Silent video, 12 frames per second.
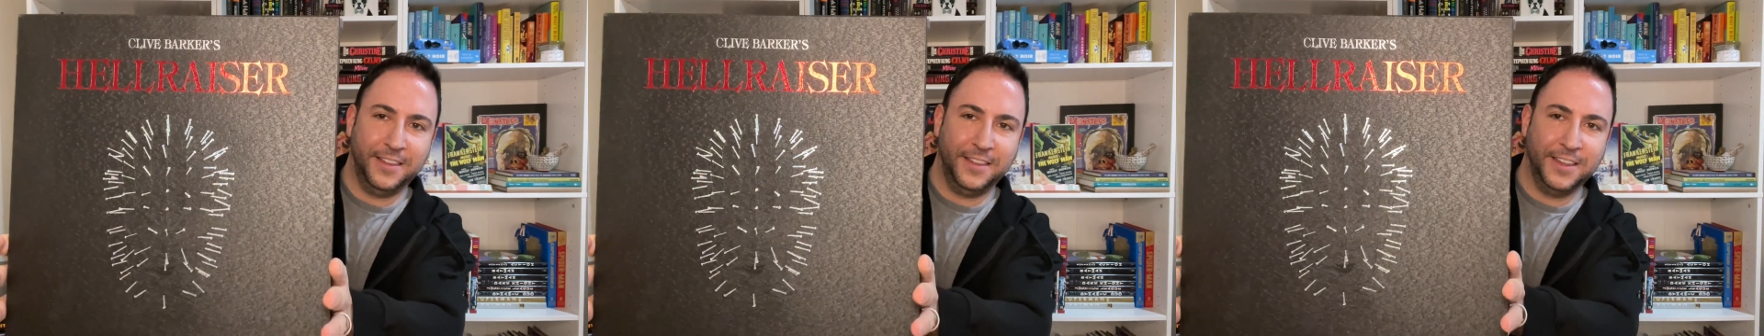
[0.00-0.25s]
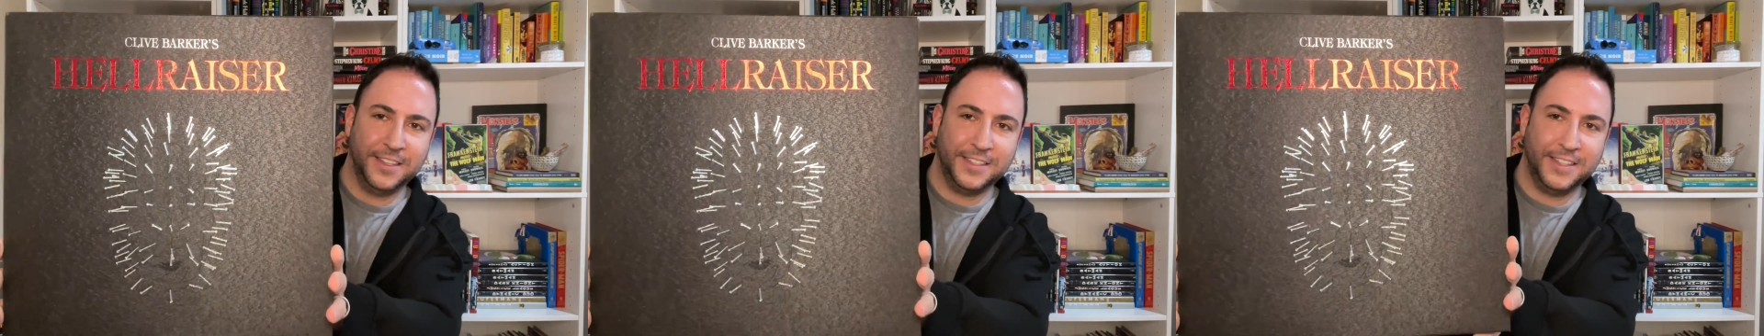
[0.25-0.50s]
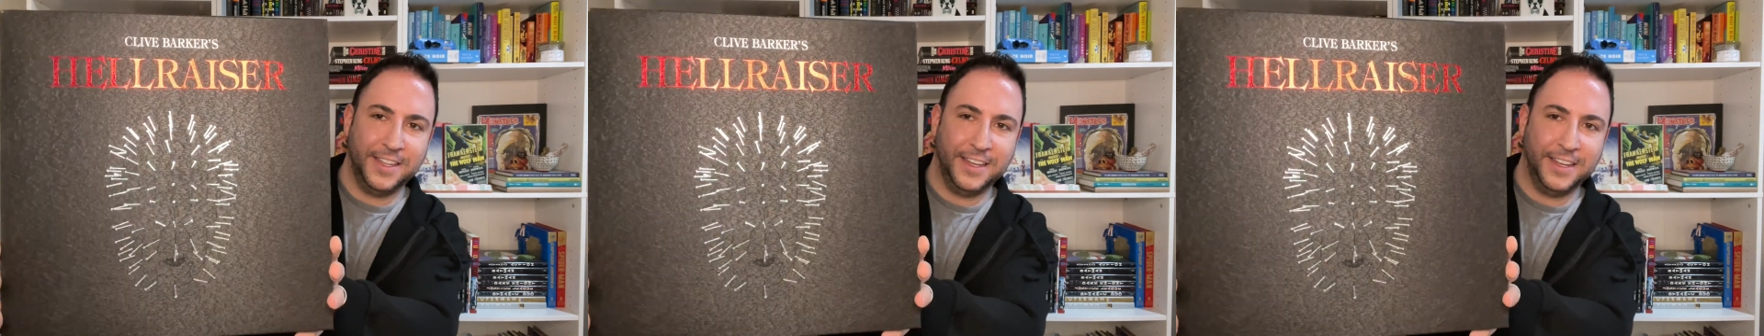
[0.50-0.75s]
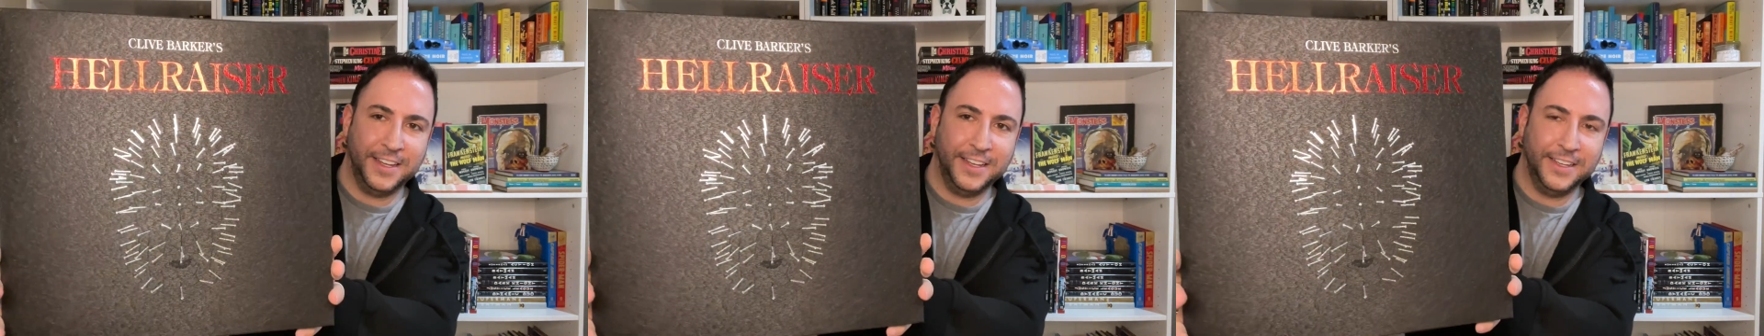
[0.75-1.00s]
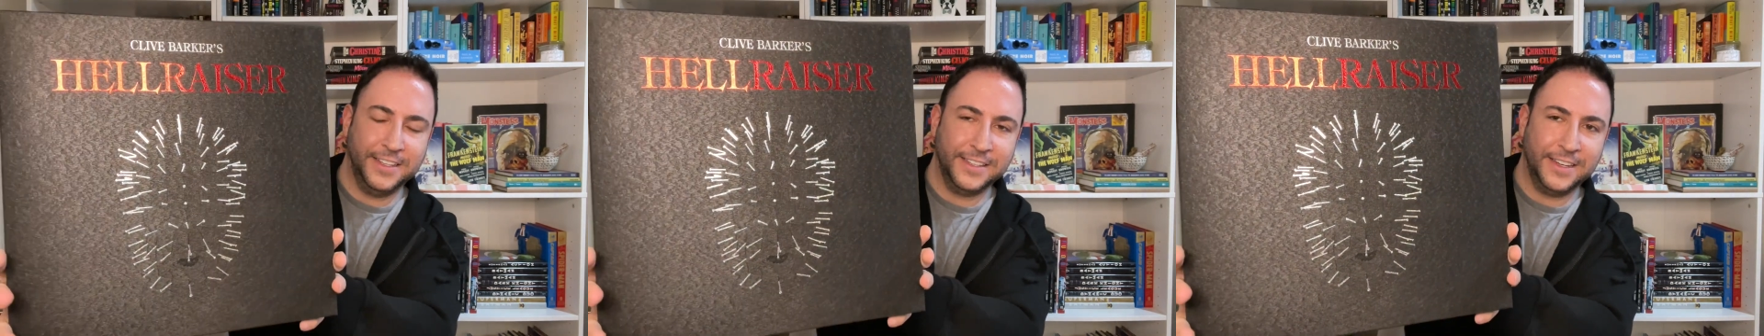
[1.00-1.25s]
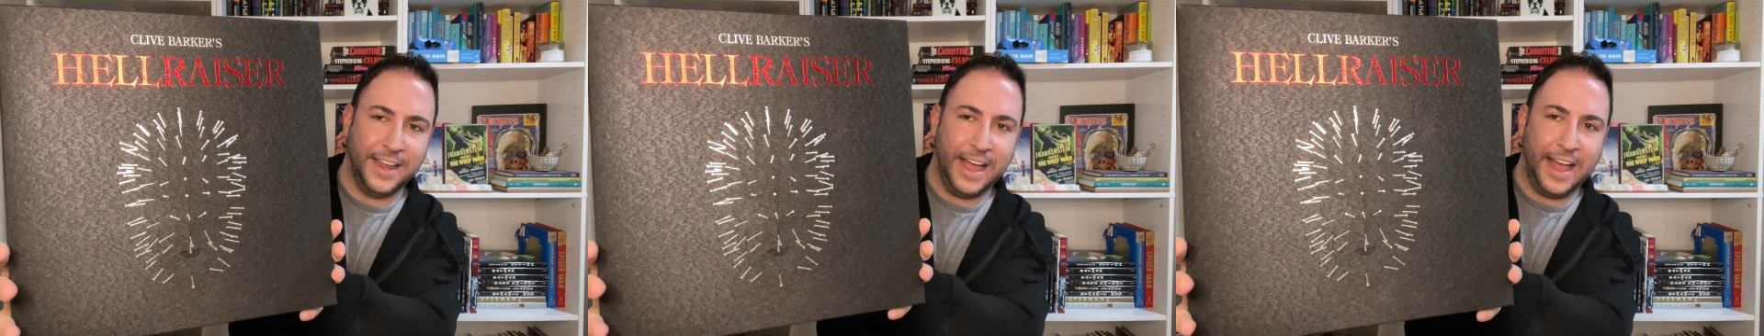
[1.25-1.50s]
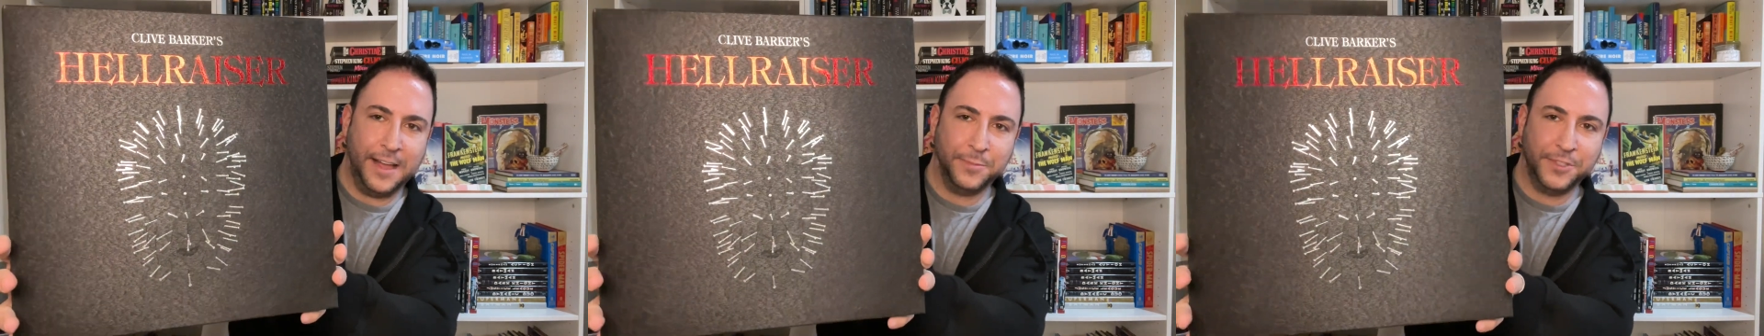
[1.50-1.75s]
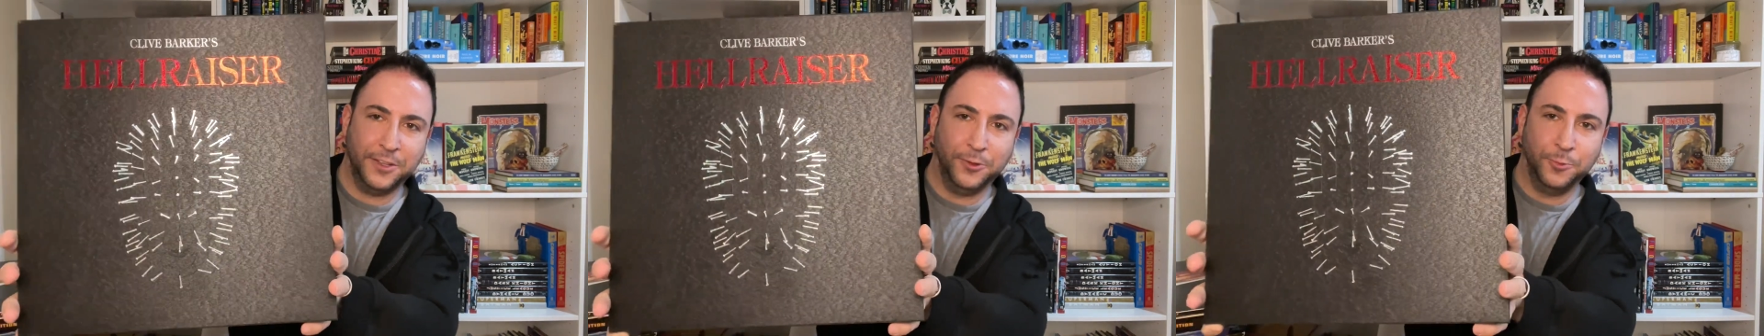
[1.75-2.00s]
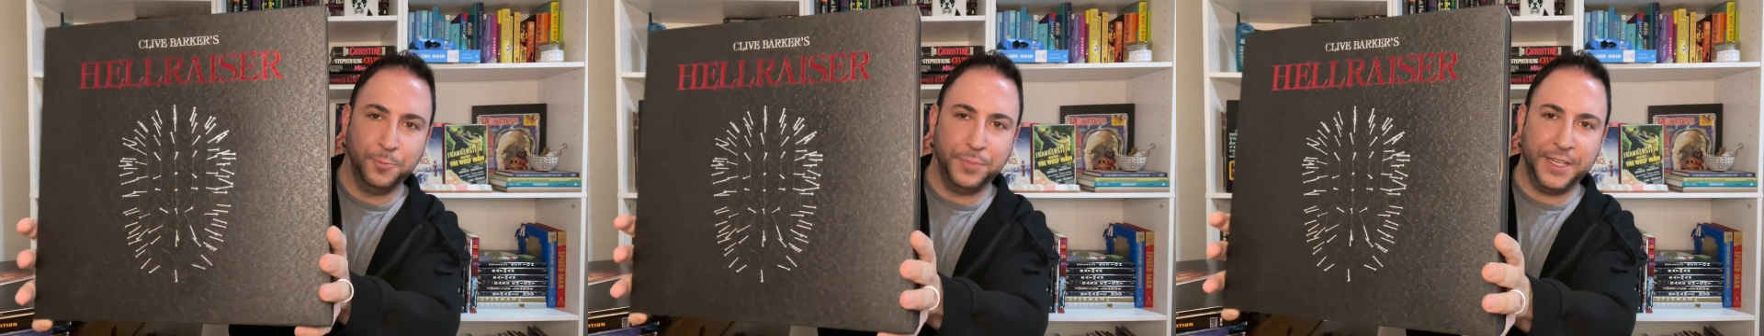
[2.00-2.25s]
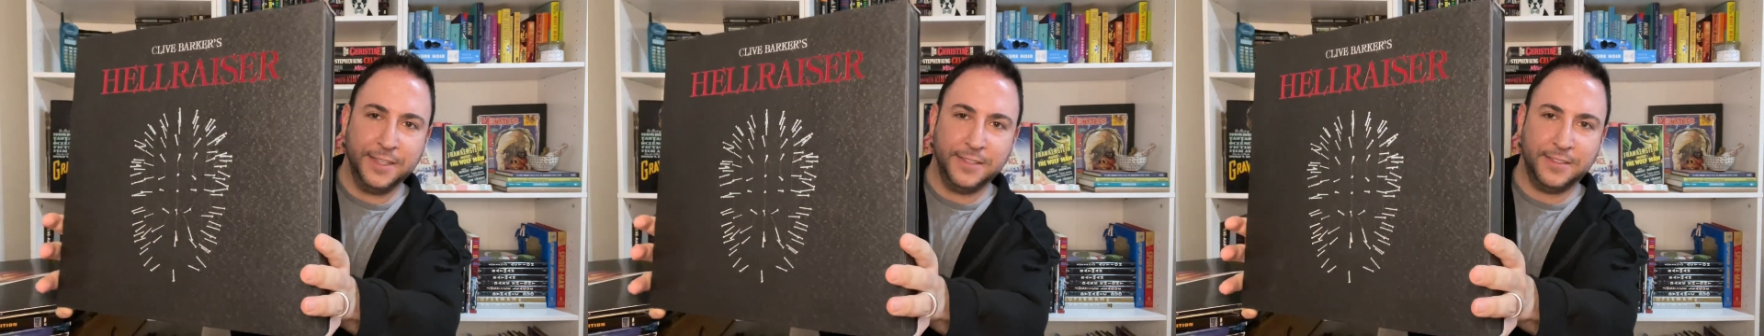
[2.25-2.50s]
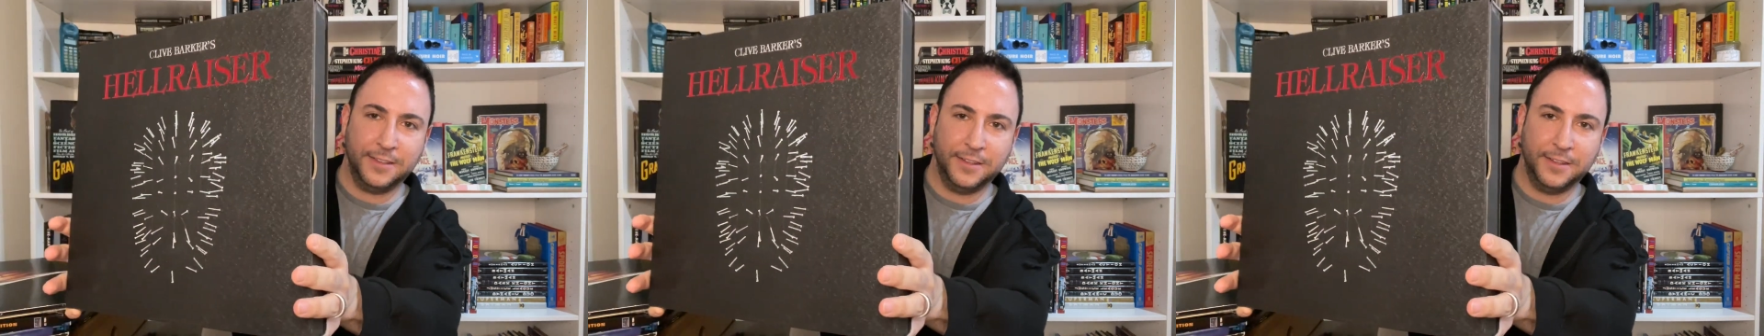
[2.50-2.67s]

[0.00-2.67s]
this thing is an absolute beast.